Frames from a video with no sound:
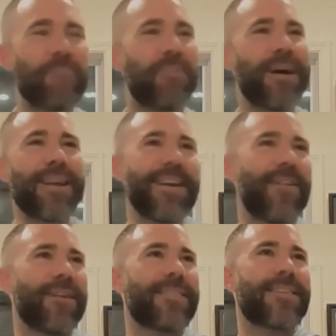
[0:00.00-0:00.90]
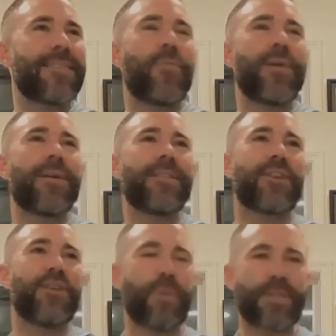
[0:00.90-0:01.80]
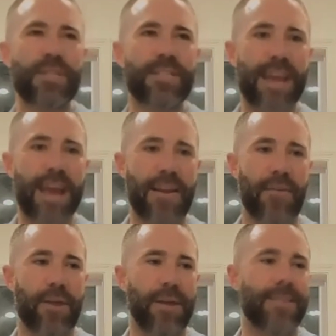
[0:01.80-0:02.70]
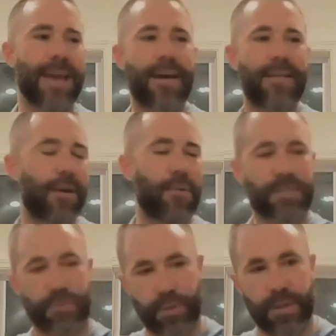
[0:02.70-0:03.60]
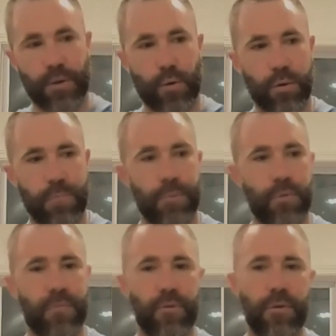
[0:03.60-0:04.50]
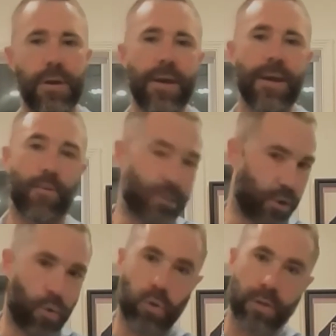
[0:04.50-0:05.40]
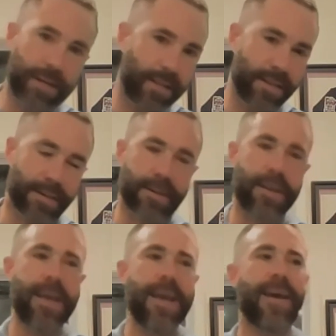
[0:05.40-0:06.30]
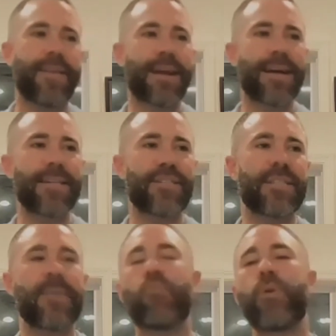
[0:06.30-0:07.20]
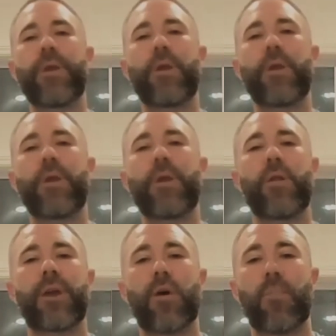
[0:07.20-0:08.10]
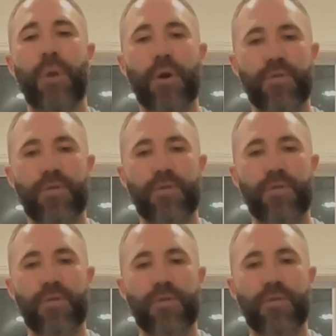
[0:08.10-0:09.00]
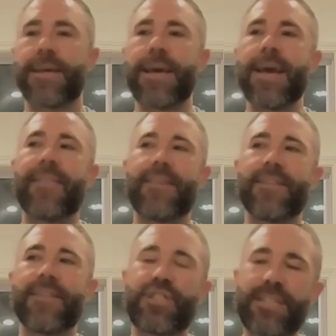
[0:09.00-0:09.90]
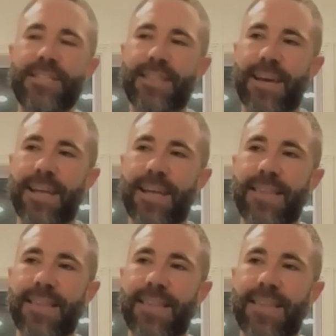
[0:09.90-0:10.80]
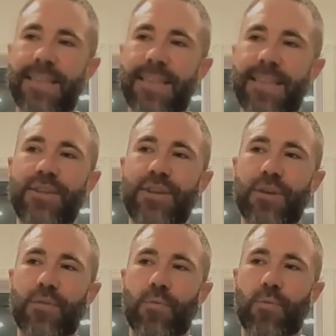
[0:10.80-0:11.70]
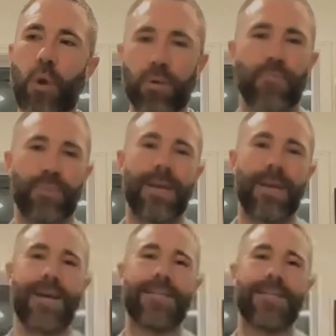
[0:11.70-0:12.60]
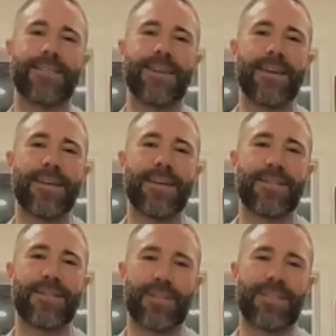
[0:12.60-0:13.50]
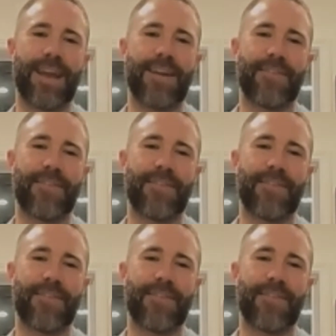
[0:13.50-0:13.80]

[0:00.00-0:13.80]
But so you went to the skating rink. That wasn't really cool in Boonville. It was cool in Clinton. And then she said we would only go on birthday parties. And then she said that they took rollerblades to the skating rink.